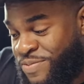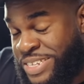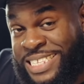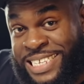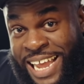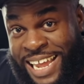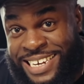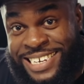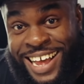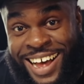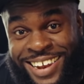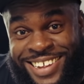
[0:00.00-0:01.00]
For ten
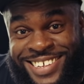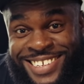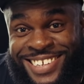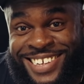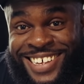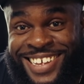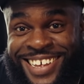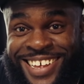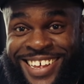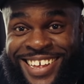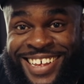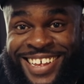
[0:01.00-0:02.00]
dollars?
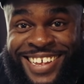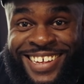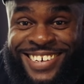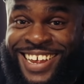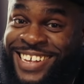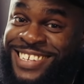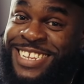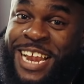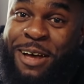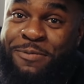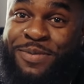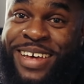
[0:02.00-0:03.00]
That's
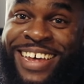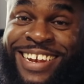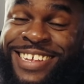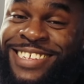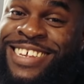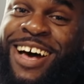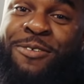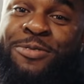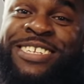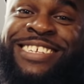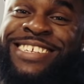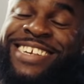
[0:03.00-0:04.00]
not bad. Listen, I
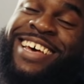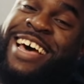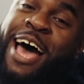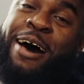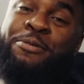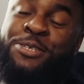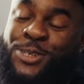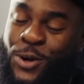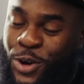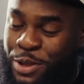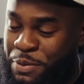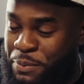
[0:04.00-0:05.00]
was I was
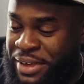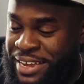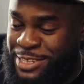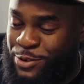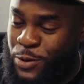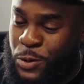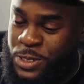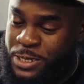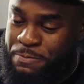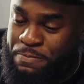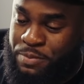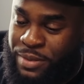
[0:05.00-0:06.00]
totally prepared to roast
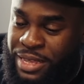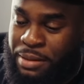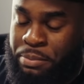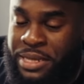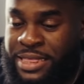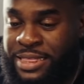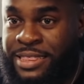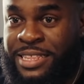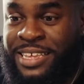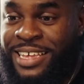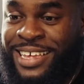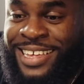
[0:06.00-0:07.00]
him. No, but it's
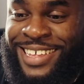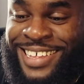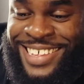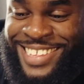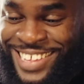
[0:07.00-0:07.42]
good actually.